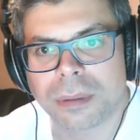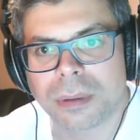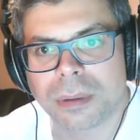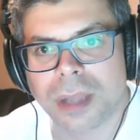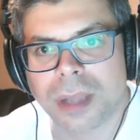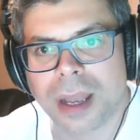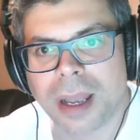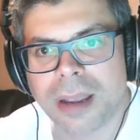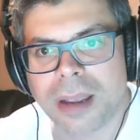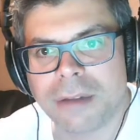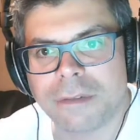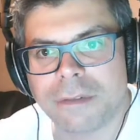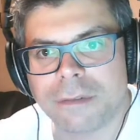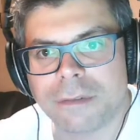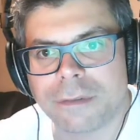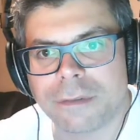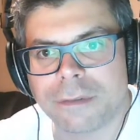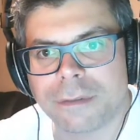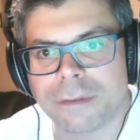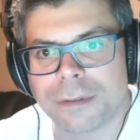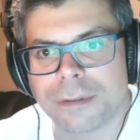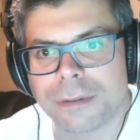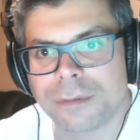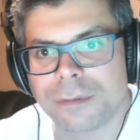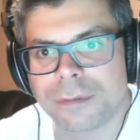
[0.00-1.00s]
life,
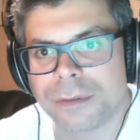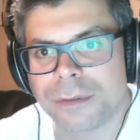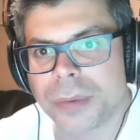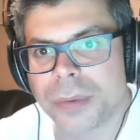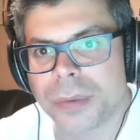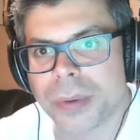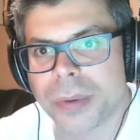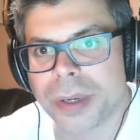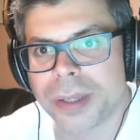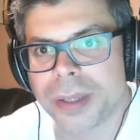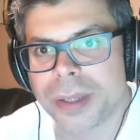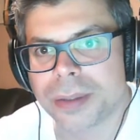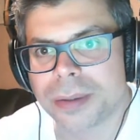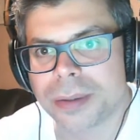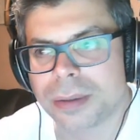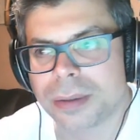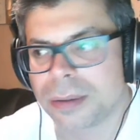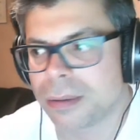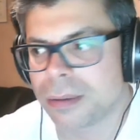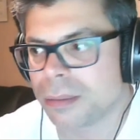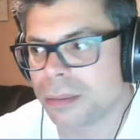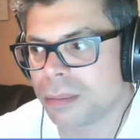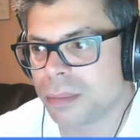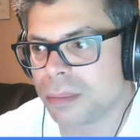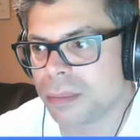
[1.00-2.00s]
if you want,
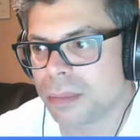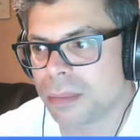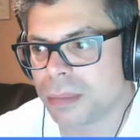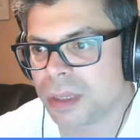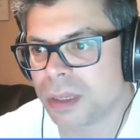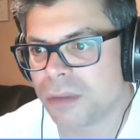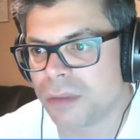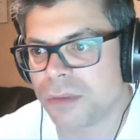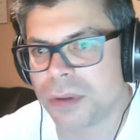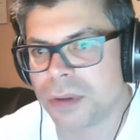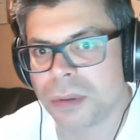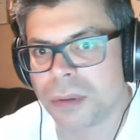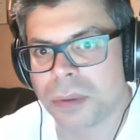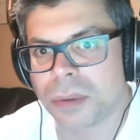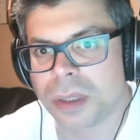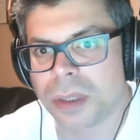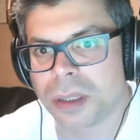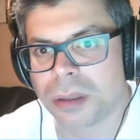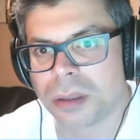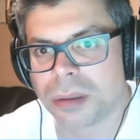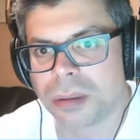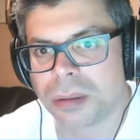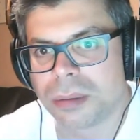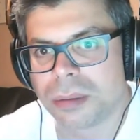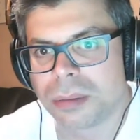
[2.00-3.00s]
if you
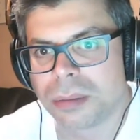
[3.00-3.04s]
will.